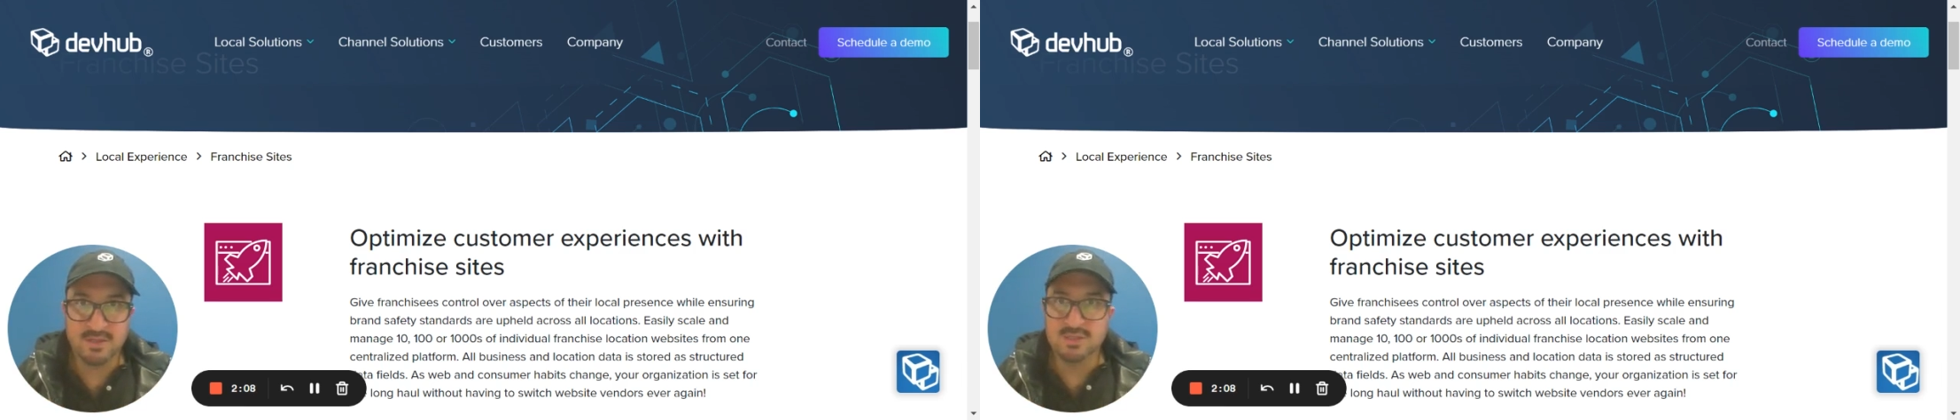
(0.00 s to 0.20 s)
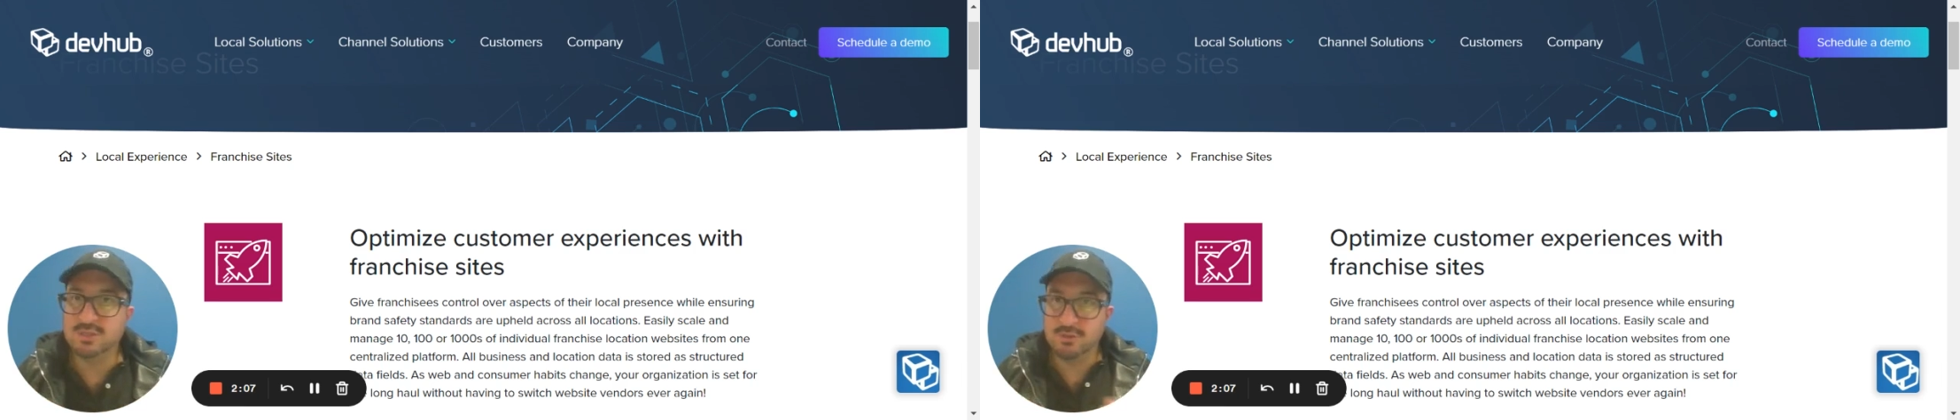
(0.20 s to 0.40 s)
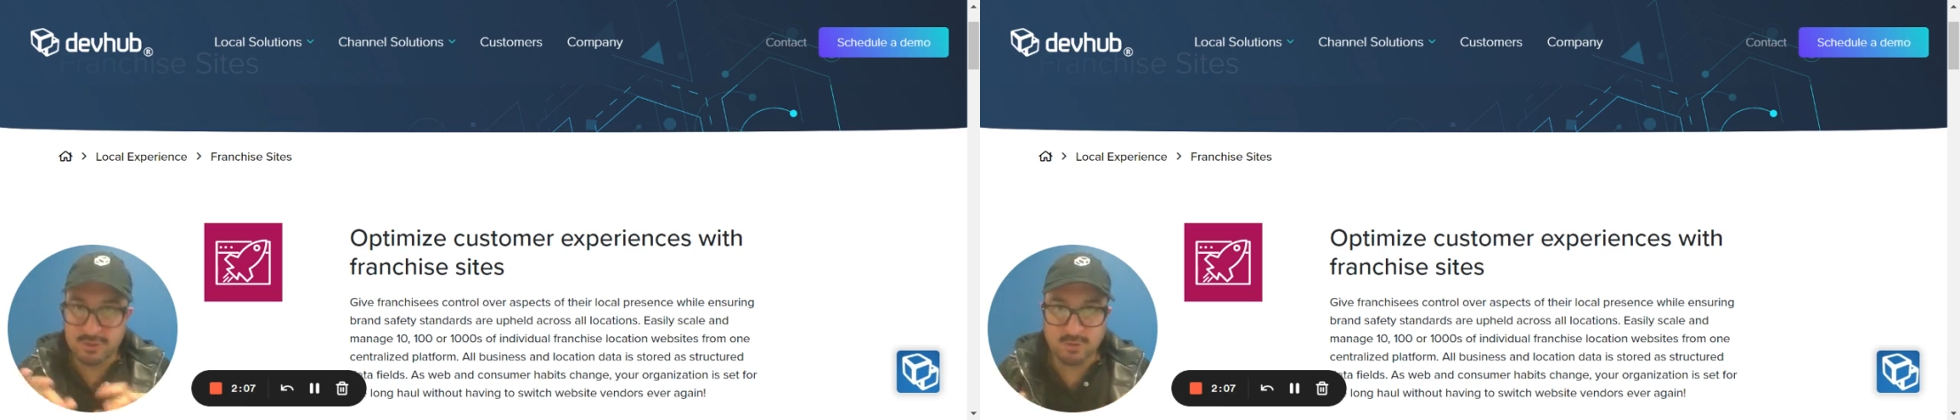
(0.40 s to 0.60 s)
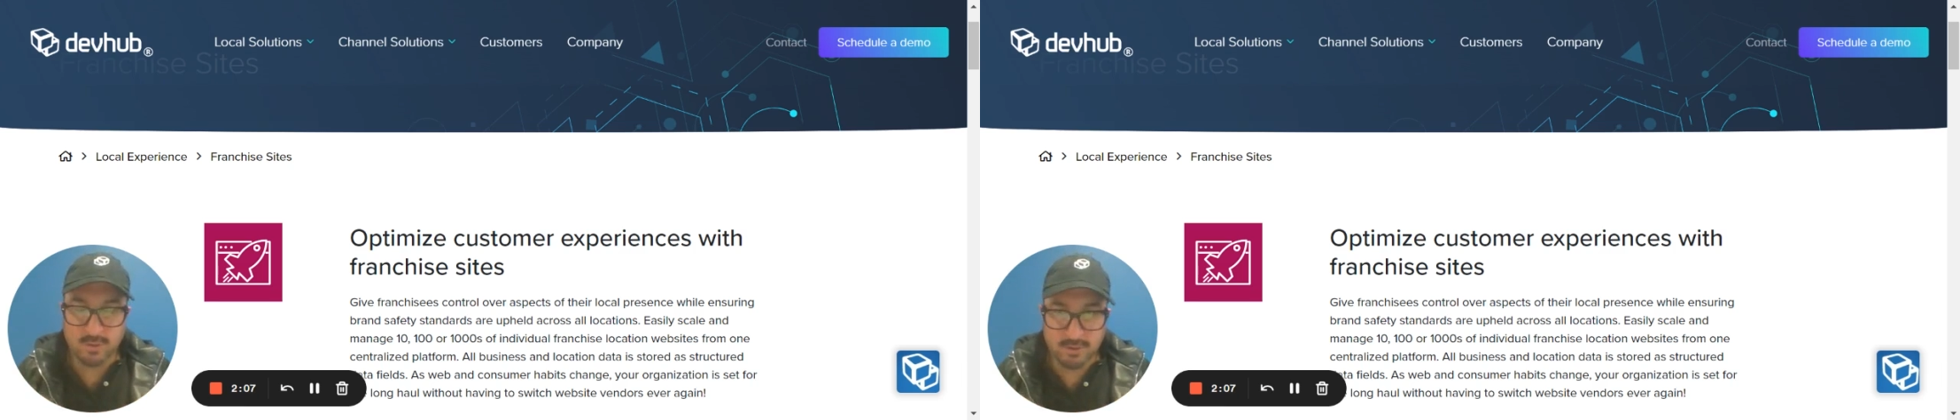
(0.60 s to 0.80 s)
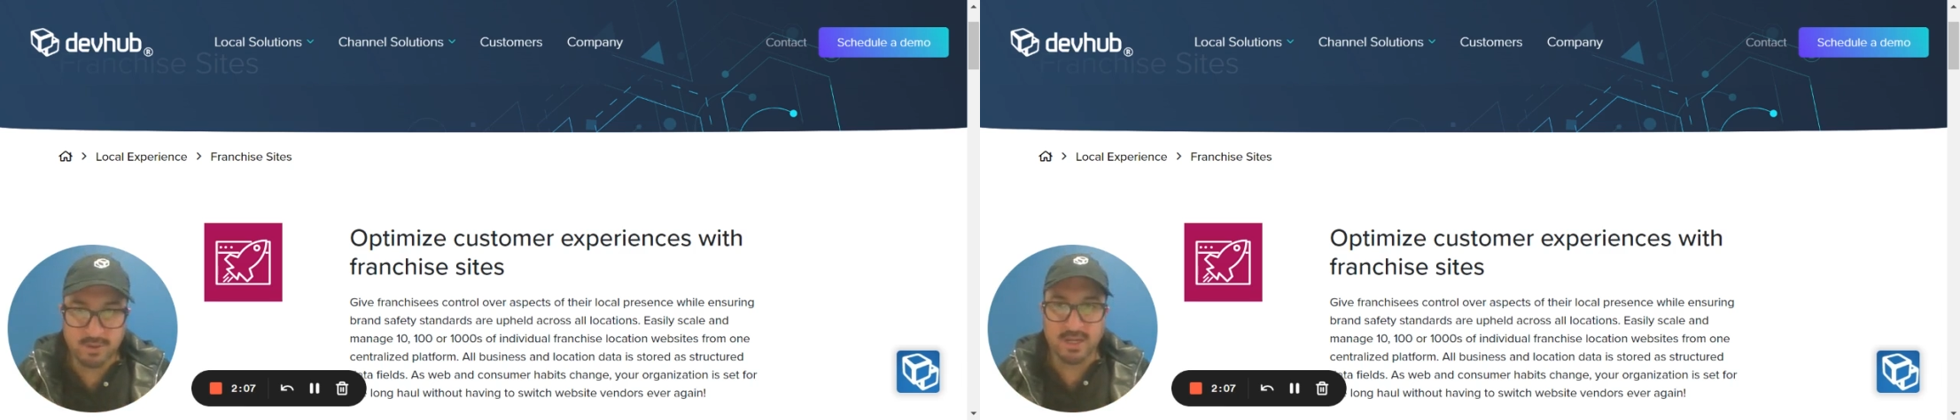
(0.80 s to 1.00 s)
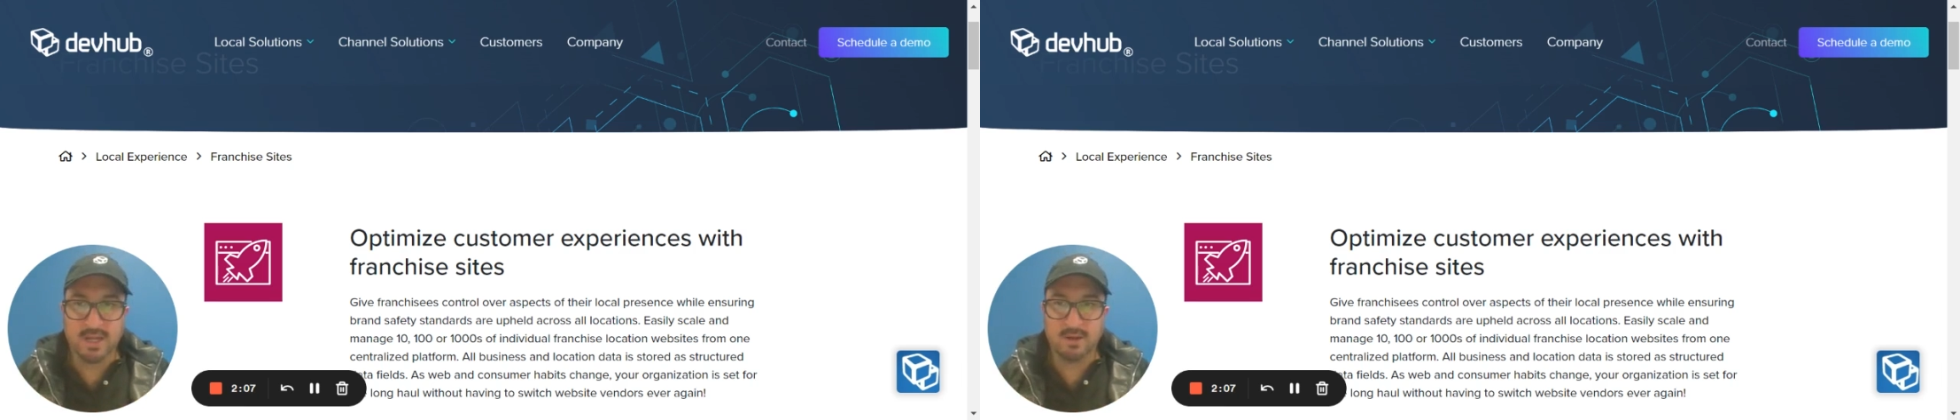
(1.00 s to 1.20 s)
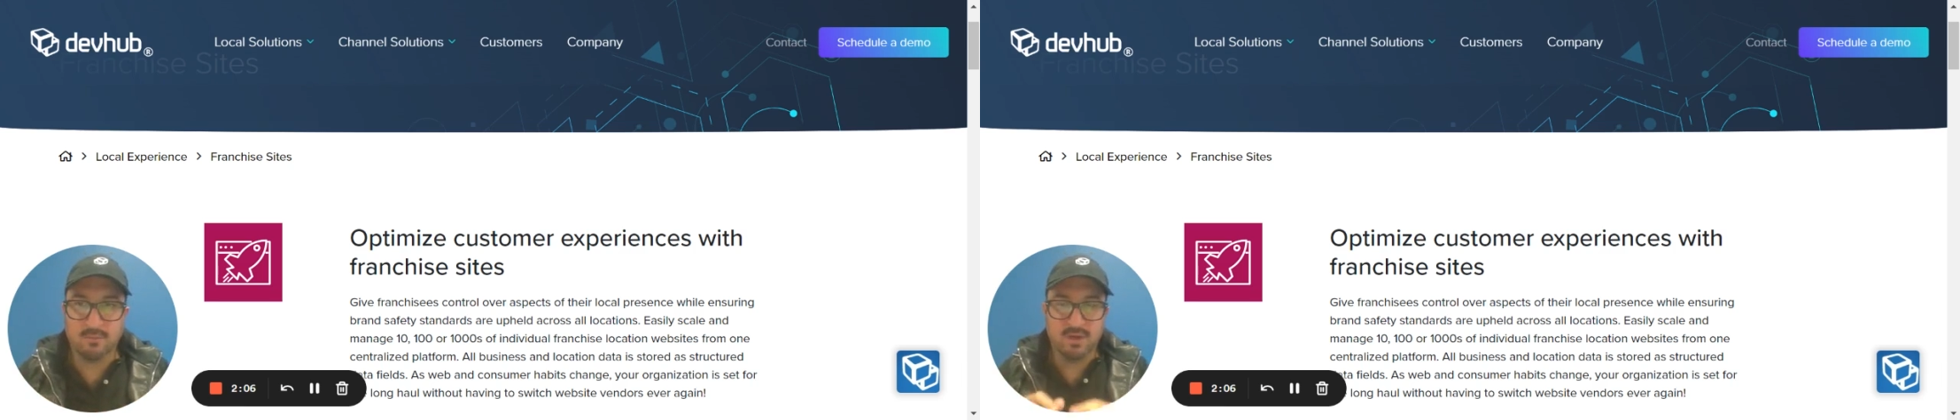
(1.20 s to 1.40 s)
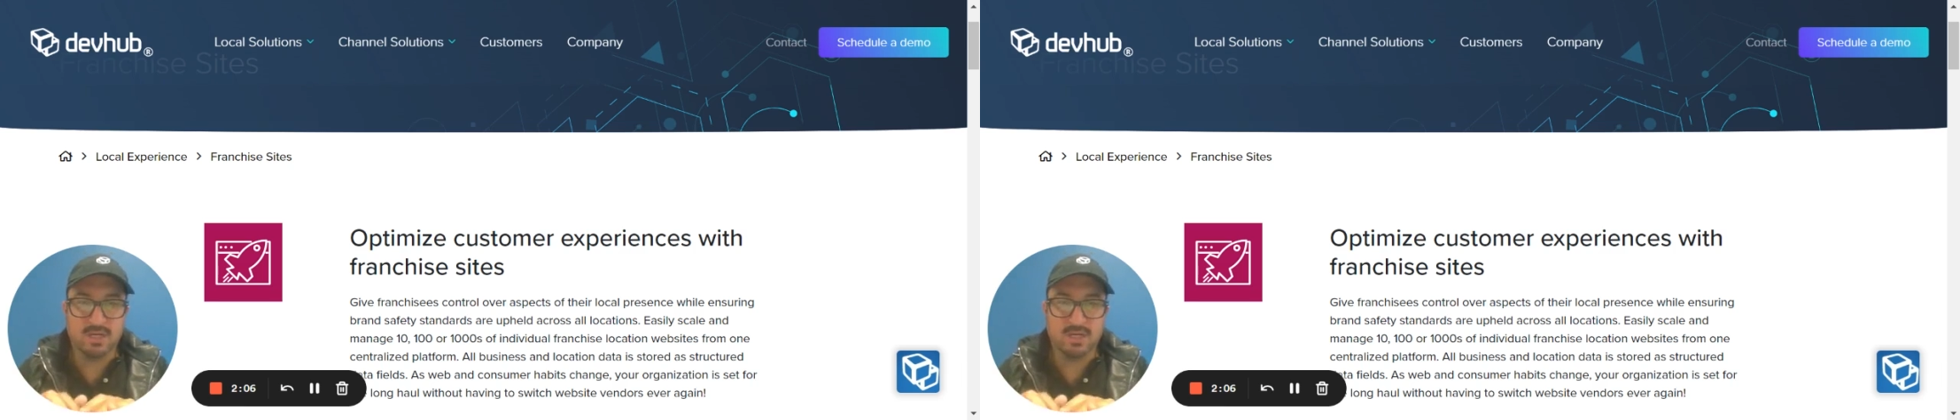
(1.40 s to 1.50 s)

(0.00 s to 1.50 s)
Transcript: search query, aka what